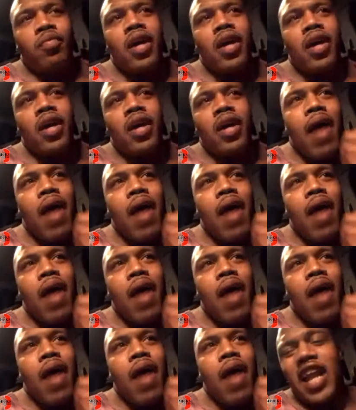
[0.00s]
I've been in the
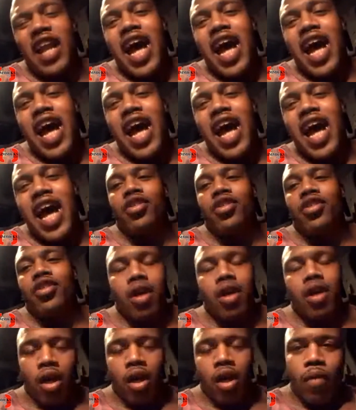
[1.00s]
Navy for 9 years,
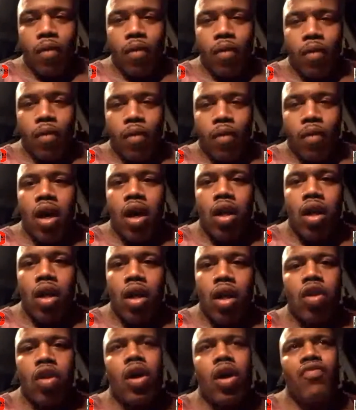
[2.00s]

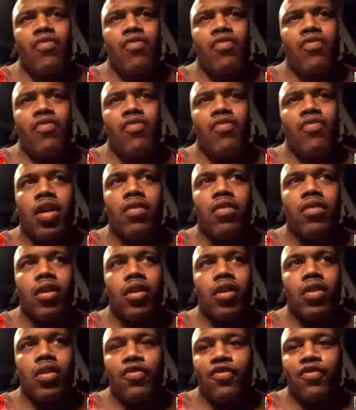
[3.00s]
and I've done